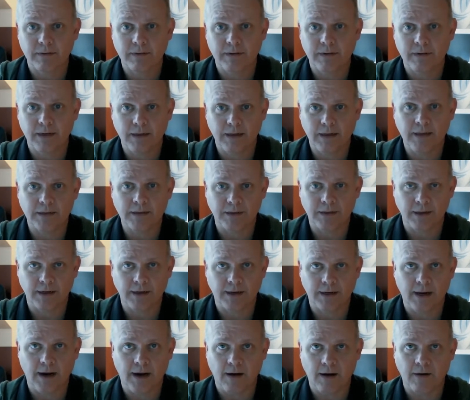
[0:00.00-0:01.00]
is going to
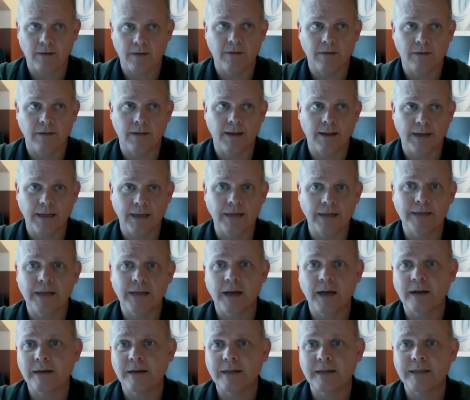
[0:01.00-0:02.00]
care. Like, it's
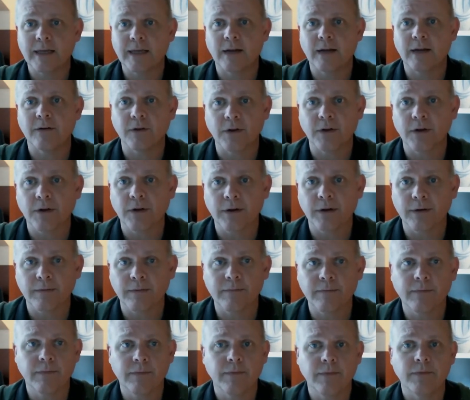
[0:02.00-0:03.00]
not going to sound good
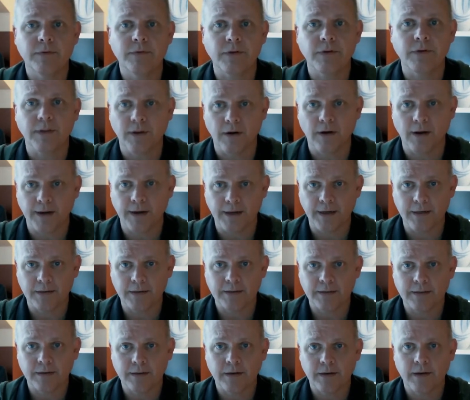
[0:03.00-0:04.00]
to the
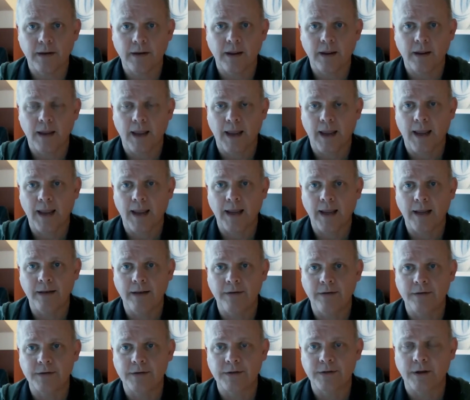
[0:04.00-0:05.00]
audience.
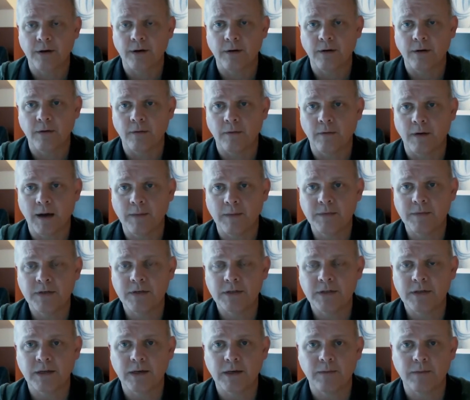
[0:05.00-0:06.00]
And so I'm
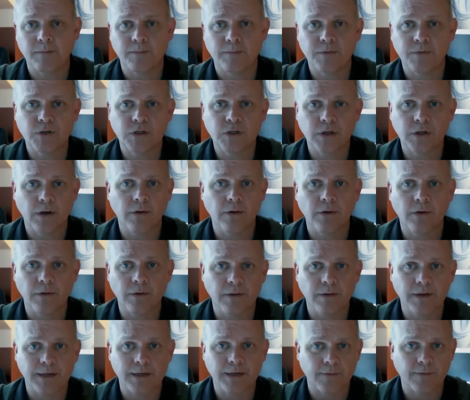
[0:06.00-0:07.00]
just going to show you
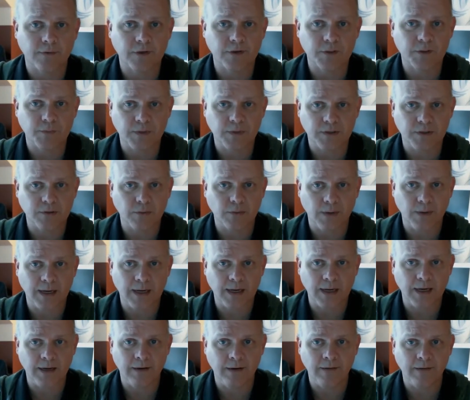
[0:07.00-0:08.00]
the difference
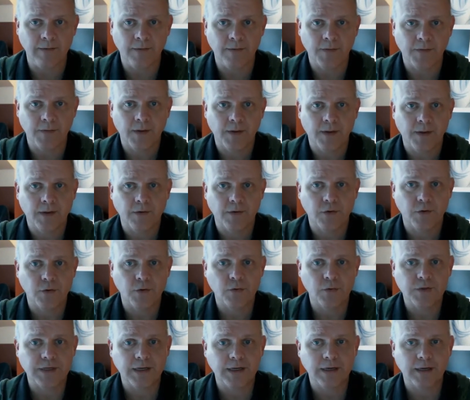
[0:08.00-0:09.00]
between
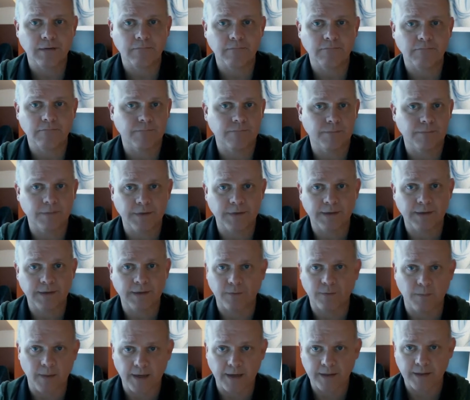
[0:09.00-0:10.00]
using
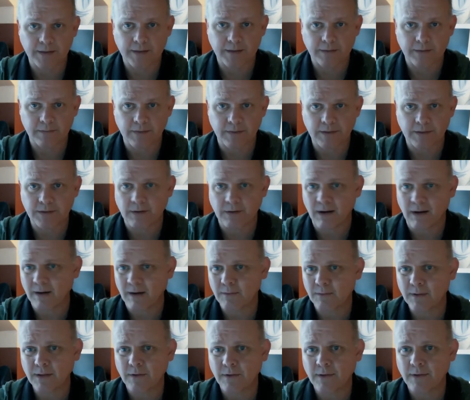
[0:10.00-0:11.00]
different mics. And so I
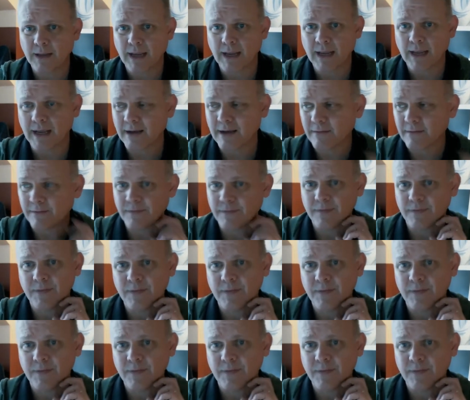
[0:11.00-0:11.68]
really only have